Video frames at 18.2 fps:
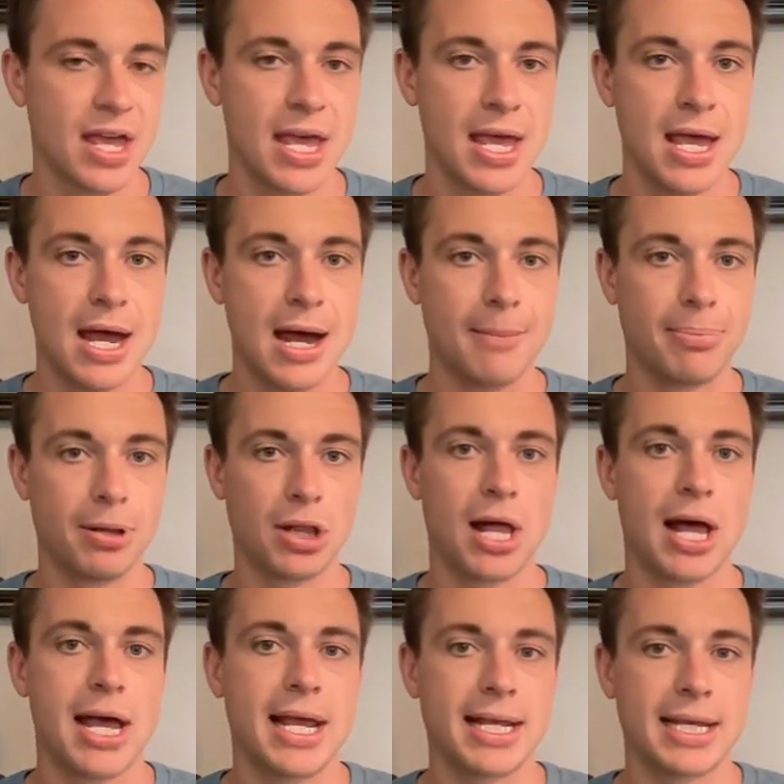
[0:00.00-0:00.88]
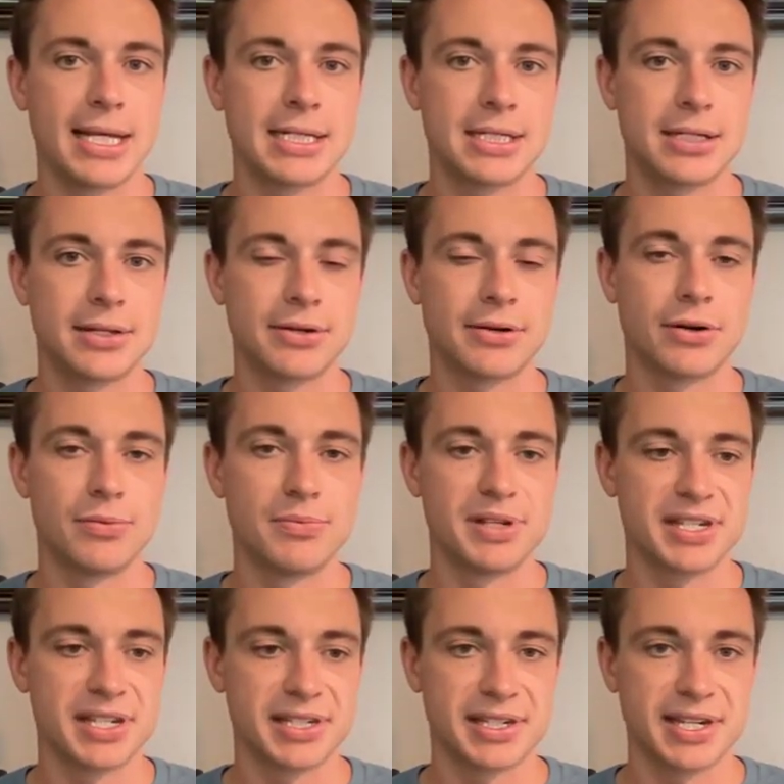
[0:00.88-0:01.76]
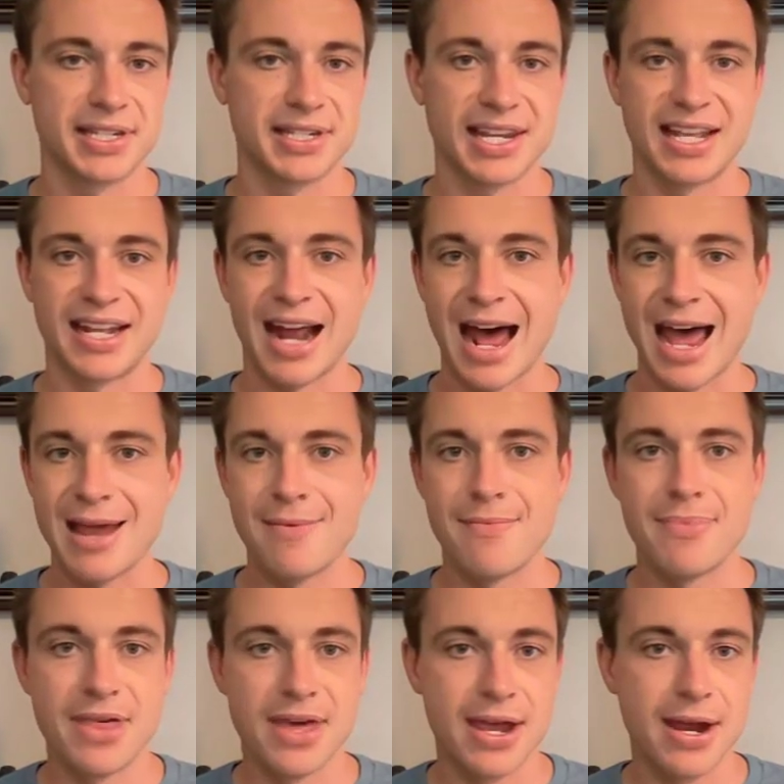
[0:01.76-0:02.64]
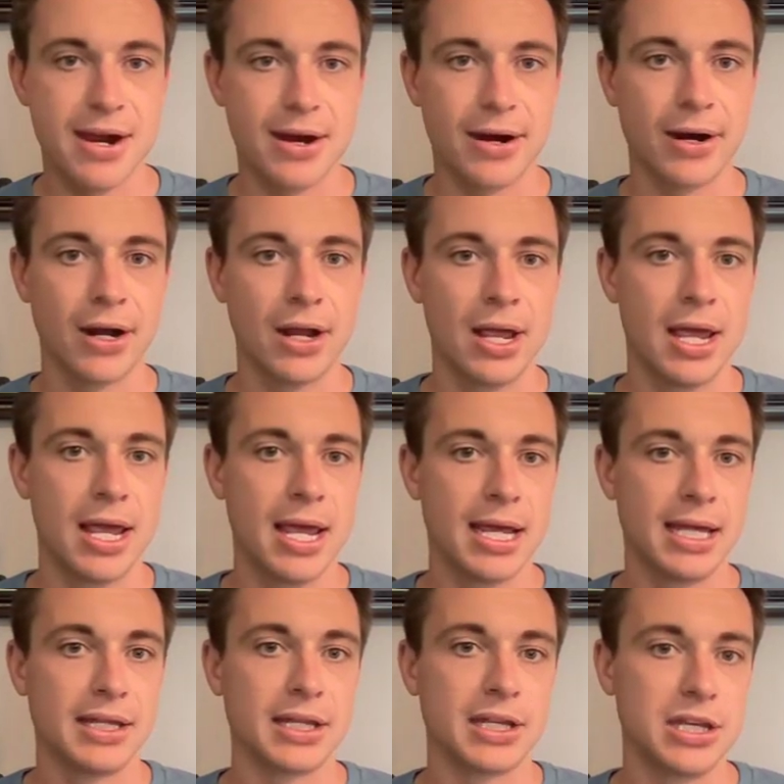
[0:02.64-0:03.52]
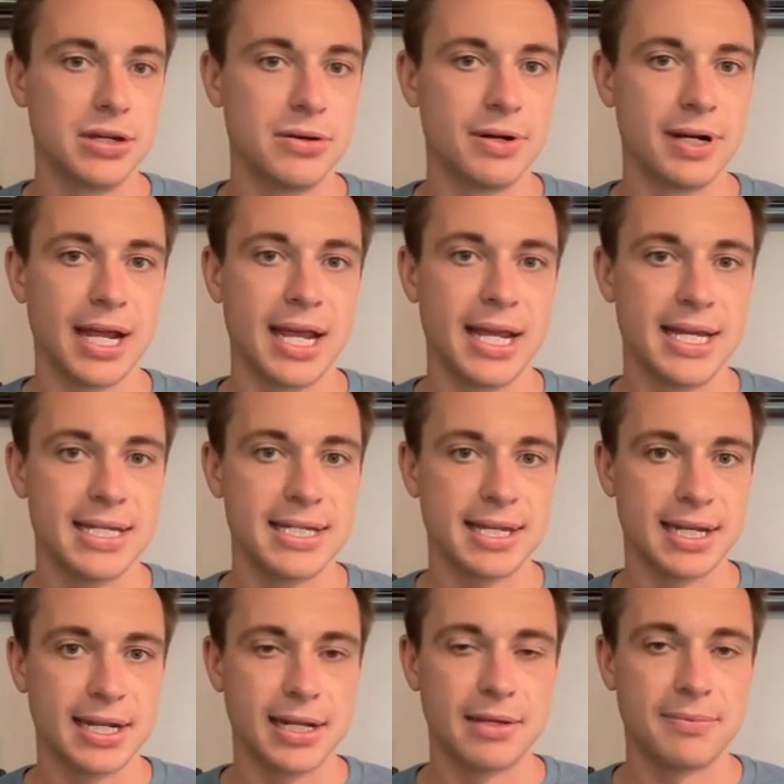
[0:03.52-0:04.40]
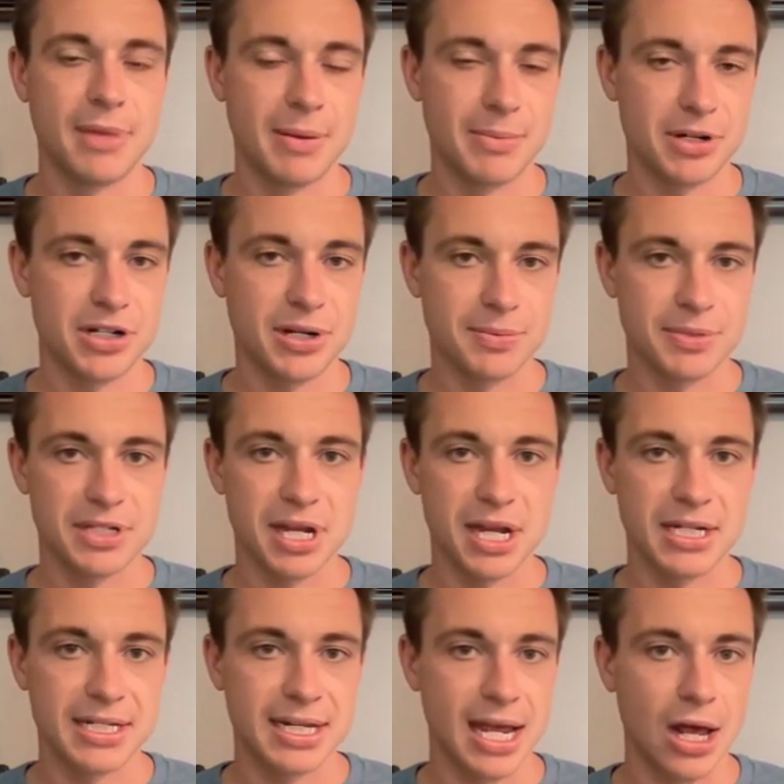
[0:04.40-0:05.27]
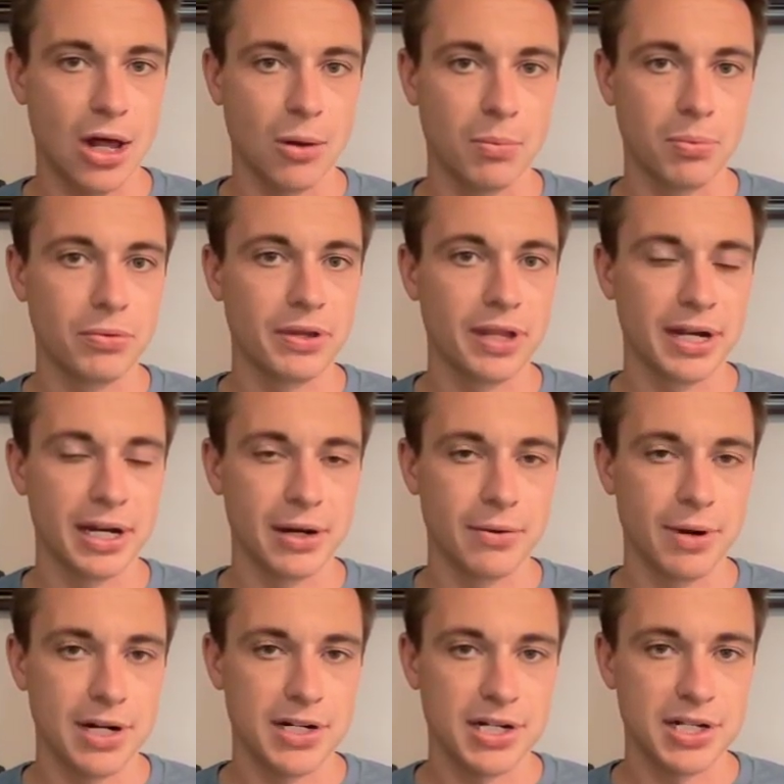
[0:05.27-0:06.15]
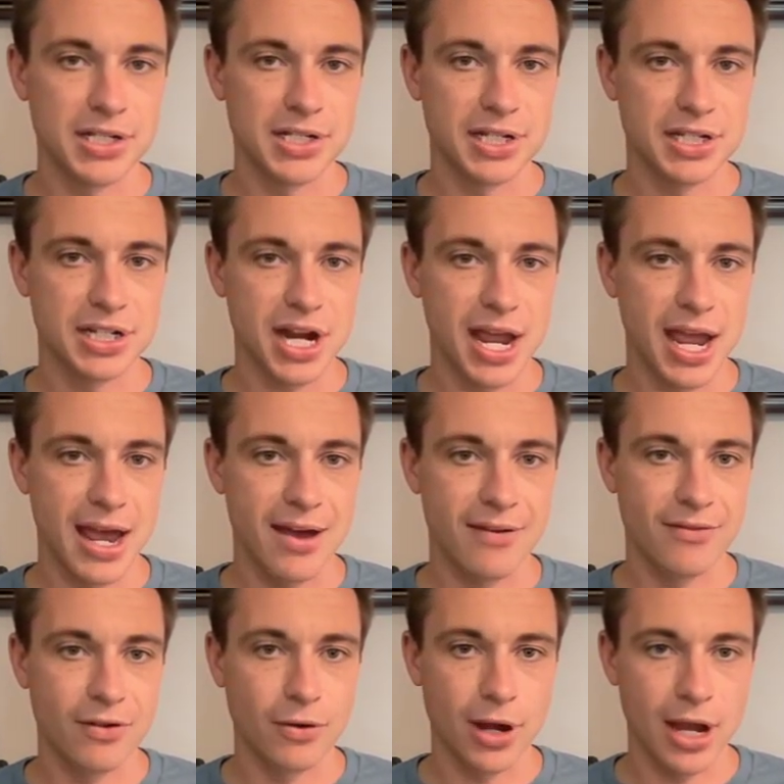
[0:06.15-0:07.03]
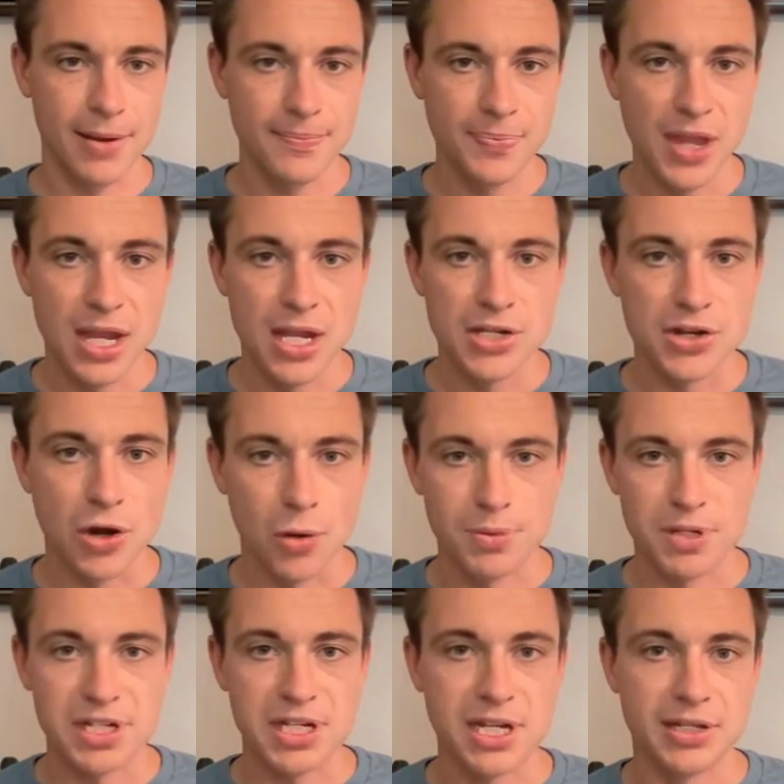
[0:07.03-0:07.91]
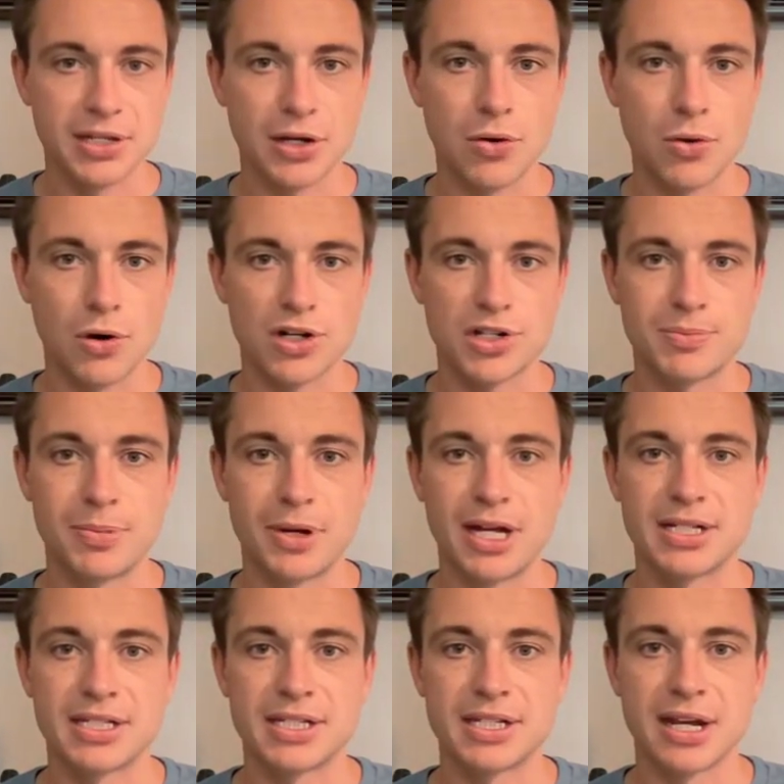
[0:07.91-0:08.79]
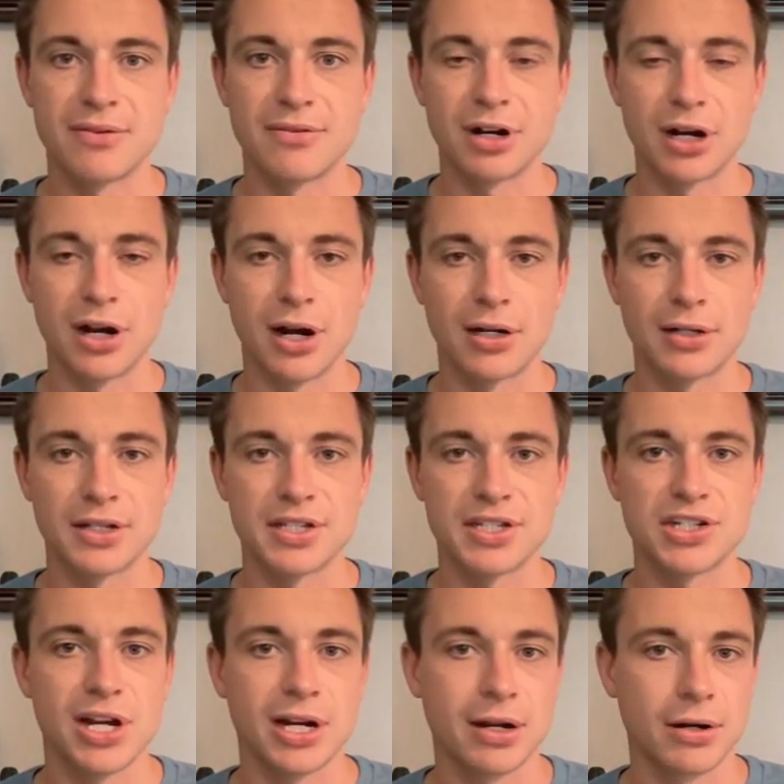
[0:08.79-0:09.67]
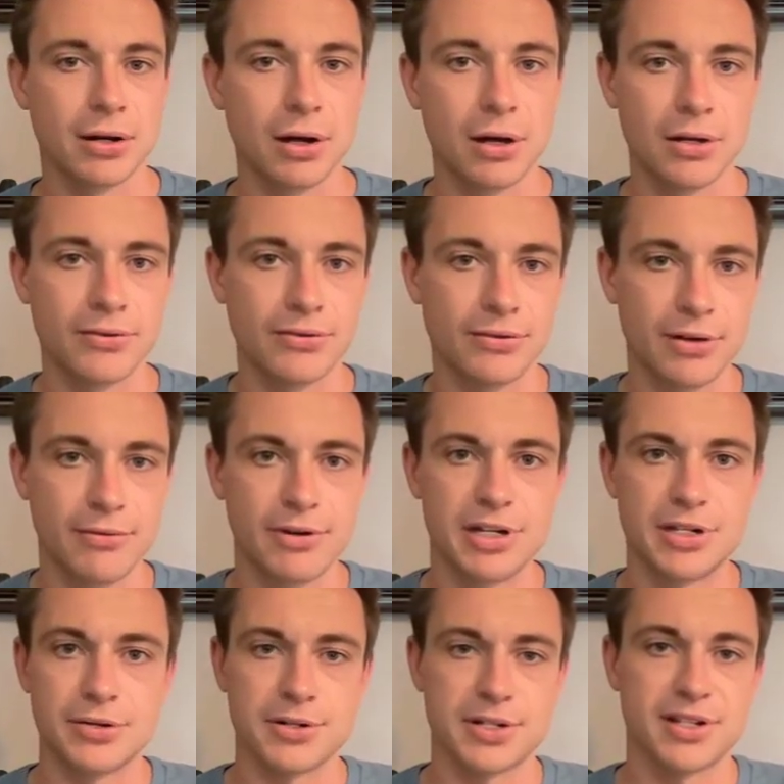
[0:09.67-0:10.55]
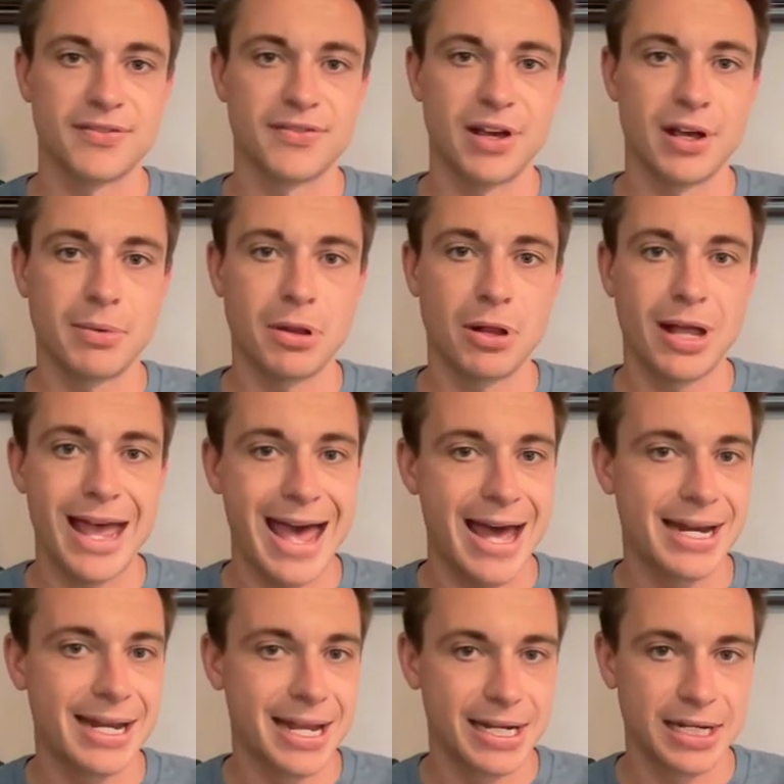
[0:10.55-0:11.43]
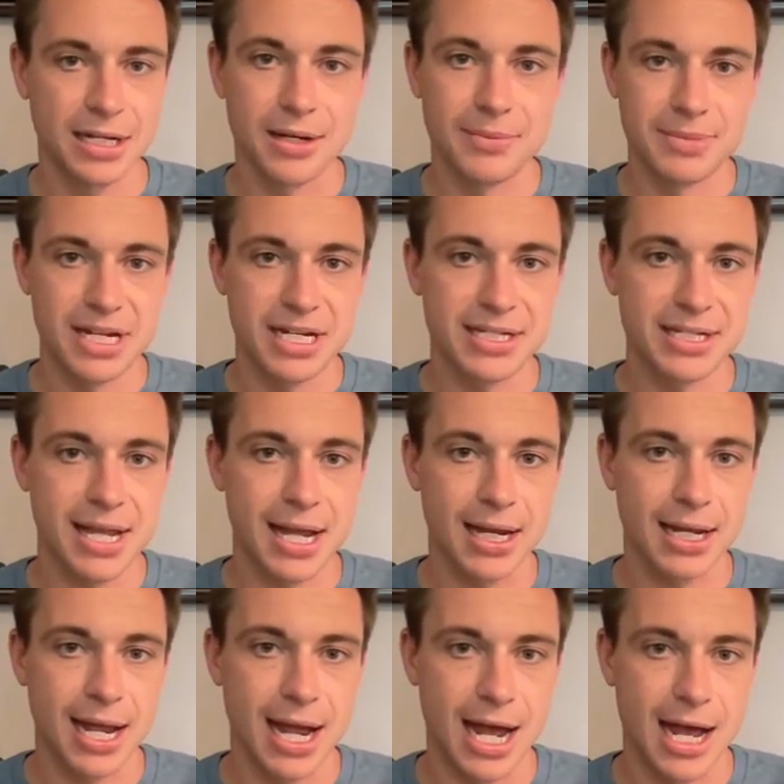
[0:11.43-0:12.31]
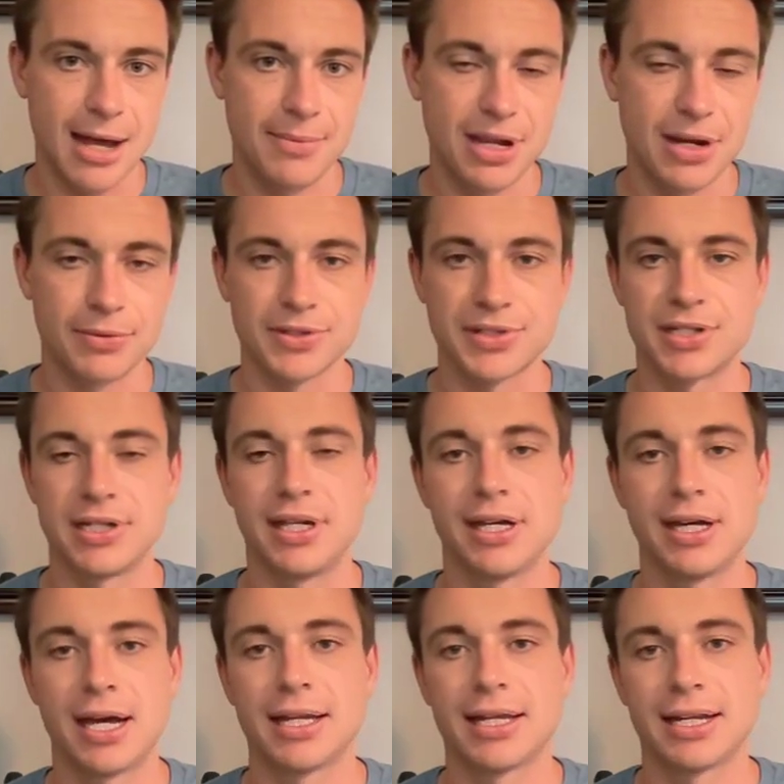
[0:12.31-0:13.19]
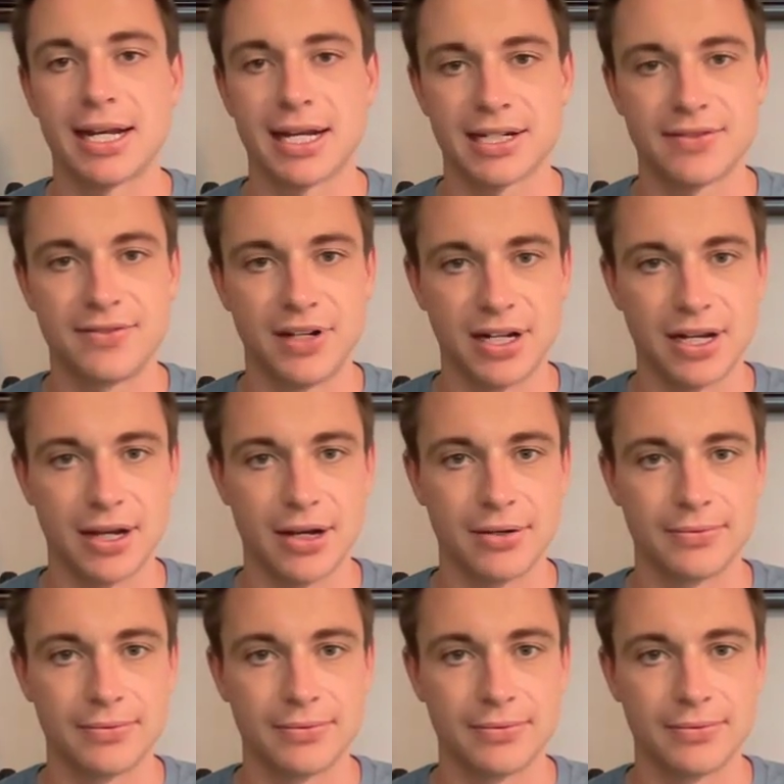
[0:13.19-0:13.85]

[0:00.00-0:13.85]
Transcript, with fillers: applying it to their own businesses. And I am there in the Q&As and in the membership site to help with any questions that you have, okay? So hope to see you in the course, but uh, regardless, check out all the free resources available at incomedigs.com and we'll see you on the next video.